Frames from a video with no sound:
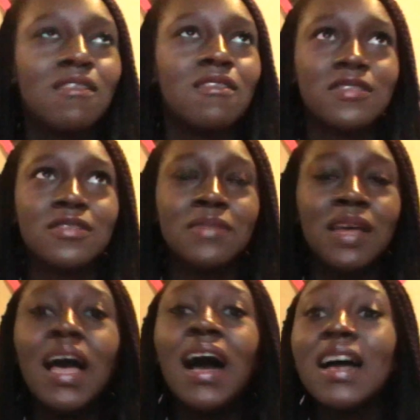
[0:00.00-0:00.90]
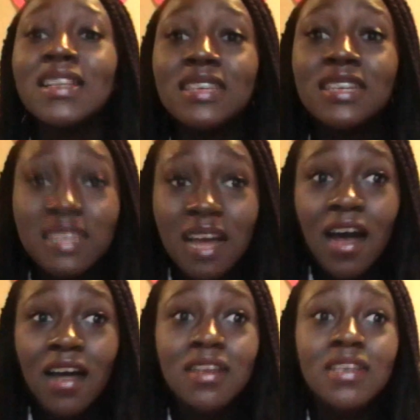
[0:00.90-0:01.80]
awesome. I did
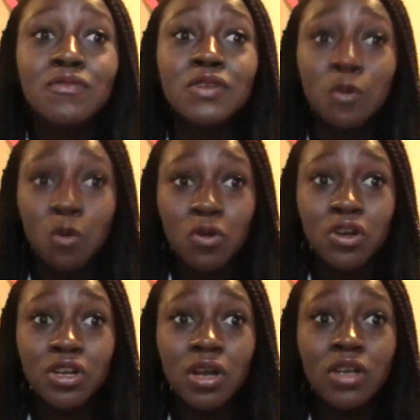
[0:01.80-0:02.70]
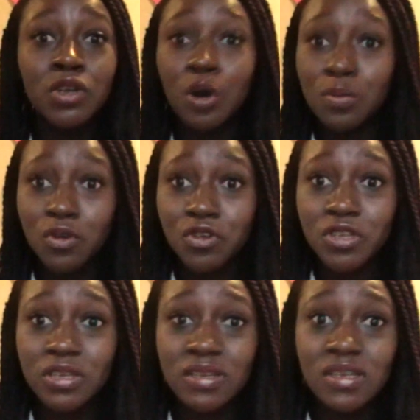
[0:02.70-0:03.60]
not record No
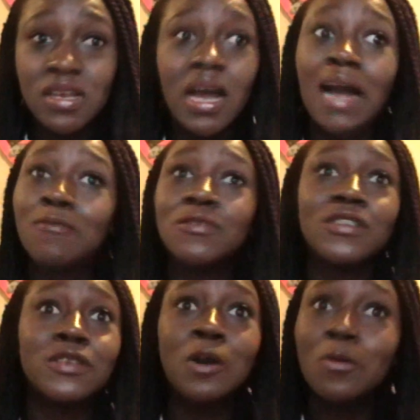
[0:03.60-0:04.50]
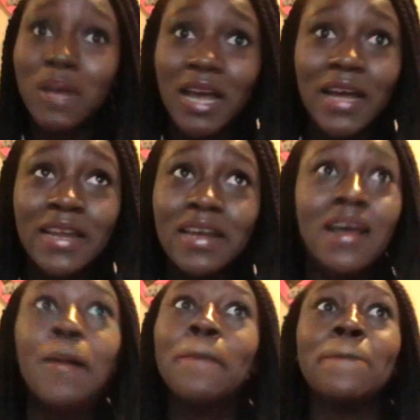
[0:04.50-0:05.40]
Mercy. I was so mad
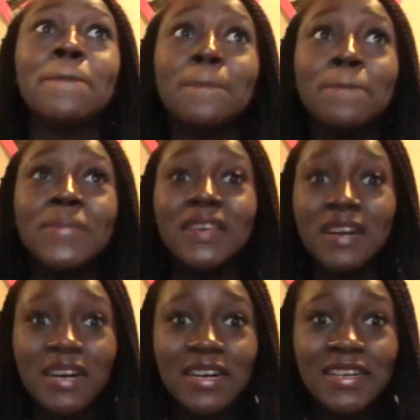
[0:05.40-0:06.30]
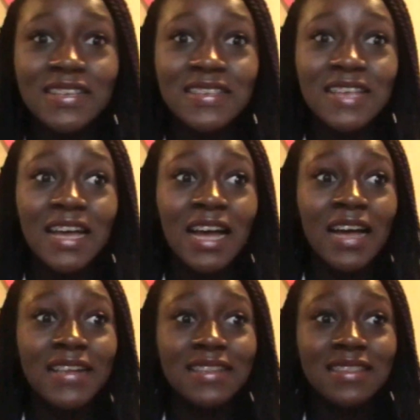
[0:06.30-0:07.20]
because
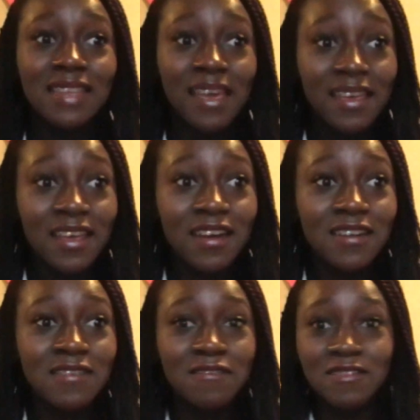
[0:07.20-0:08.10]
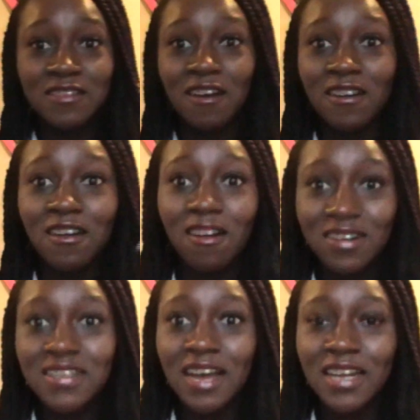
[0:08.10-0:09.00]
Daehyun was on our
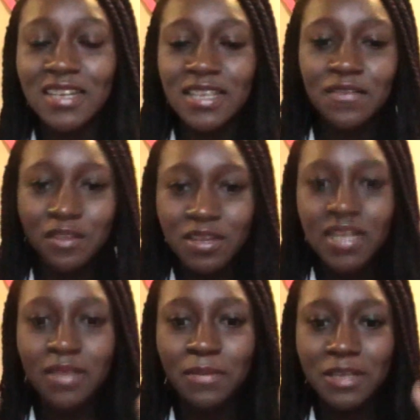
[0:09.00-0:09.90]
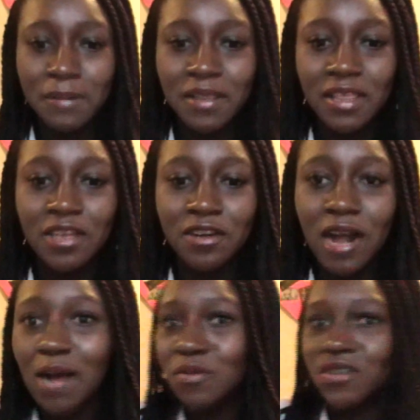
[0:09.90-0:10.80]
side. Because if you look at the Best Buy theater,
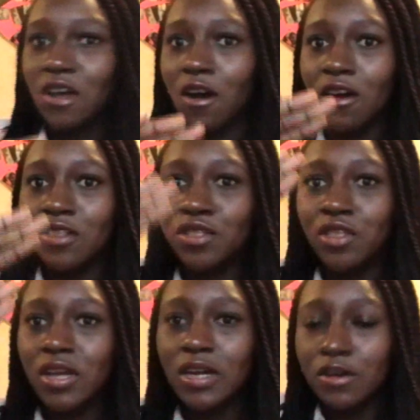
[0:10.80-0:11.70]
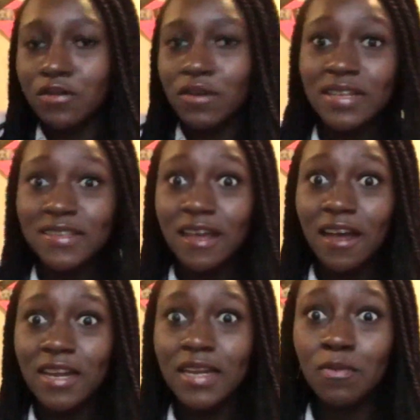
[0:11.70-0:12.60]
I was on the right
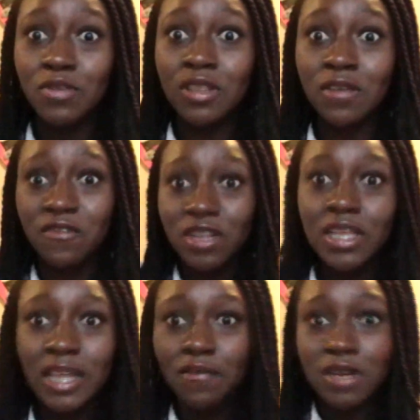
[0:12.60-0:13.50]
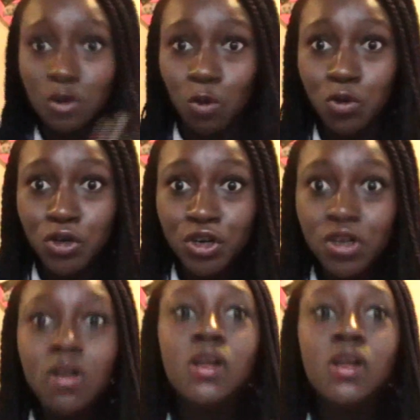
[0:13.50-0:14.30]
side and I was in the front, like that right corner.